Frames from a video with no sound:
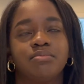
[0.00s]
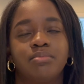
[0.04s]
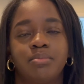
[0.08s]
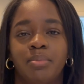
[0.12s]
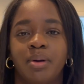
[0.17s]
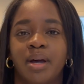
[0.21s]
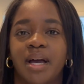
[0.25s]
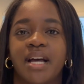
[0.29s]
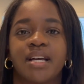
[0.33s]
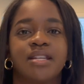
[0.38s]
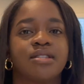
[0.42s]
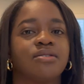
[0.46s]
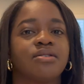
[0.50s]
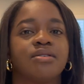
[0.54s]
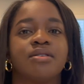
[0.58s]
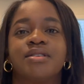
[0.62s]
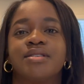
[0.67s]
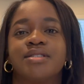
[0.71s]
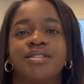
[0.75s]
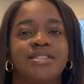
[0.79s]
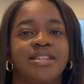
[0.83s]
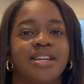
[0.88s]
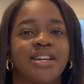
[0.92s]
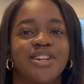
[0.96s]

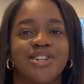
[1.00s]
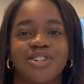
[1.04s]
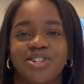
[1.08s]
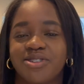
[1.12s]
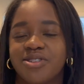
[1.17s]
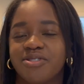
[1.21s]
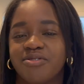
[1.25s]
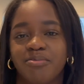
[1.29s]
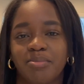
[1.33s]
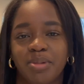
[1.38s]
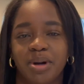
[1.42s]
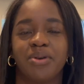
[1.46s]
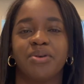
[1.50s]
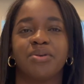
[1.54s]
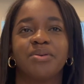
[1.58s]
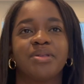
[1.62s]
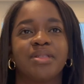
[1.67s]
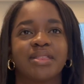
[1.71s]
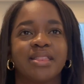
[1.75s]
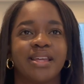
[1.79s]
bastardization of both.